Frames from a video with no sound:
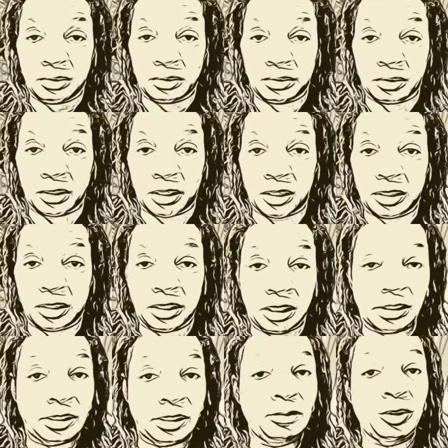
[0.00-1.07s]
Okay?
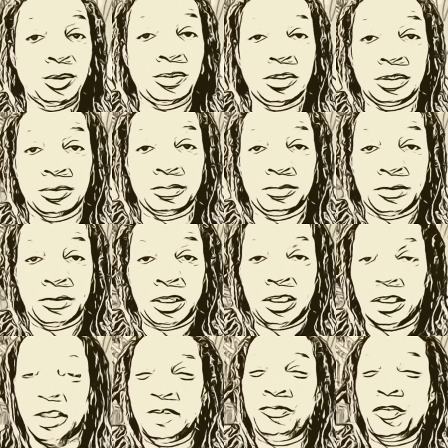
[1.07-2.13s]
Let them do them.
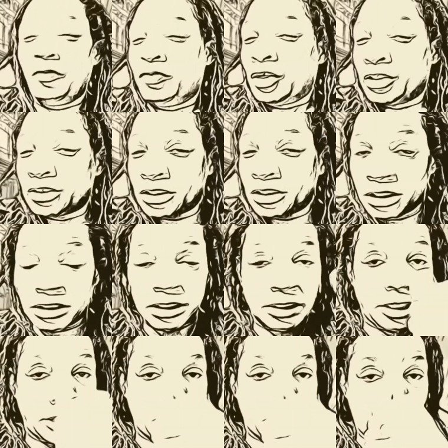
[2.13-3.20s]
Even if there's things that
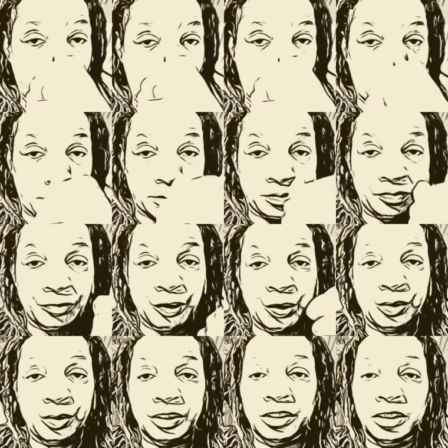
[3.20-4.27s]
they don't
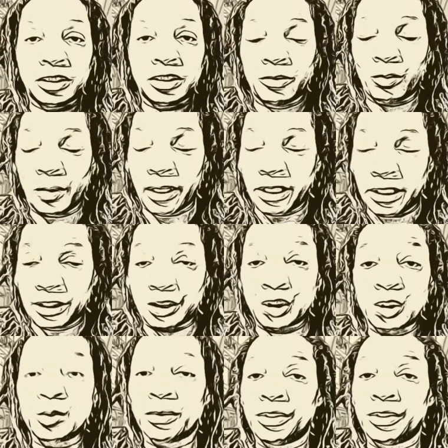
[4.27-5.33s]
do the way that
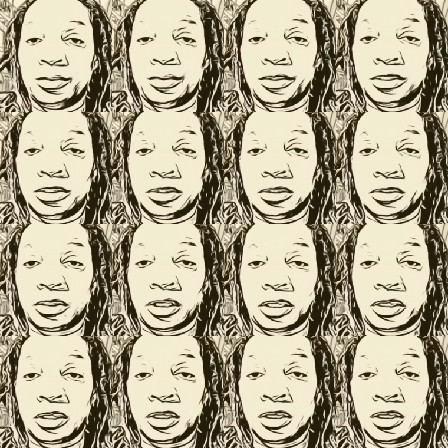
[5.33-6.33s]
you would do it. Okay?